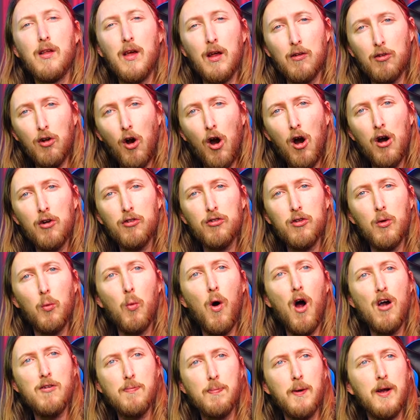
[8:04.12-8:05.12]
guitars, the
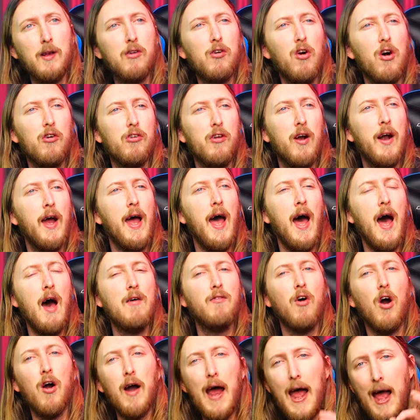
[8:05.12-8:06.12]
Washburn guitars that I
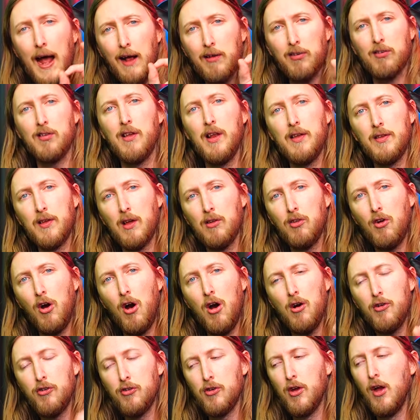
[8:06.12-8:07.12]
have are excellent
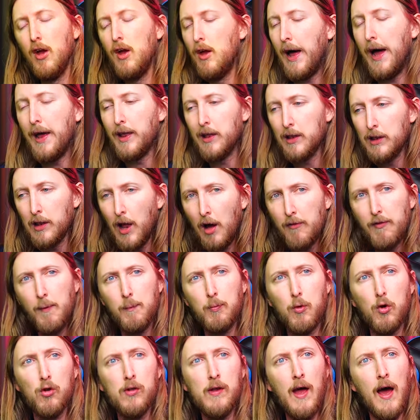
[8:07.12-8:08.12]
guitars. I love
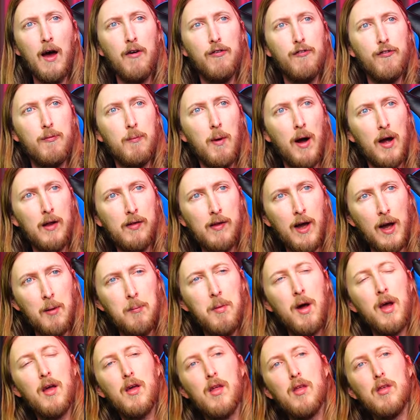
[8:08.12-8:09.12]
them to death. My
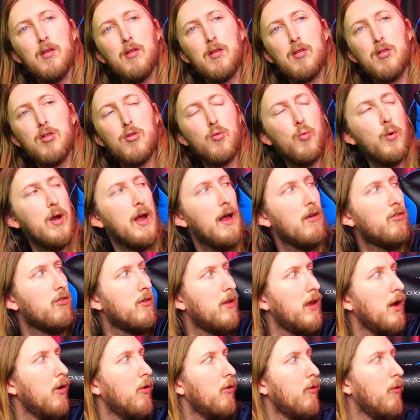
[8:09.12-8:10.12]
Dimebag
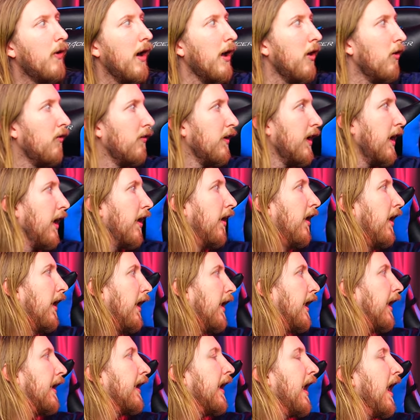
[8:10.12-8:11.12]
3ST right over there.
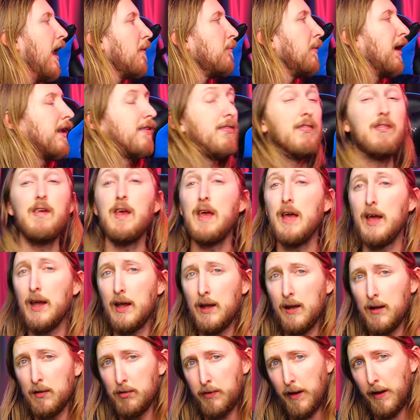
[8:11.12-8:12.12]
And I have my
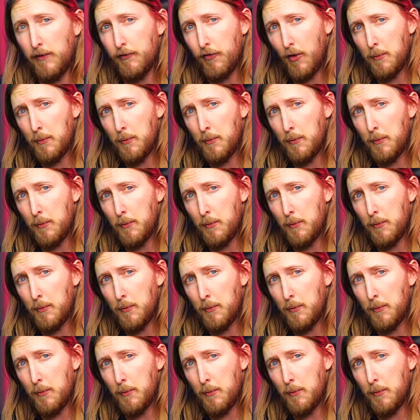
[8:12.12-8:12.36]
Dean, Dean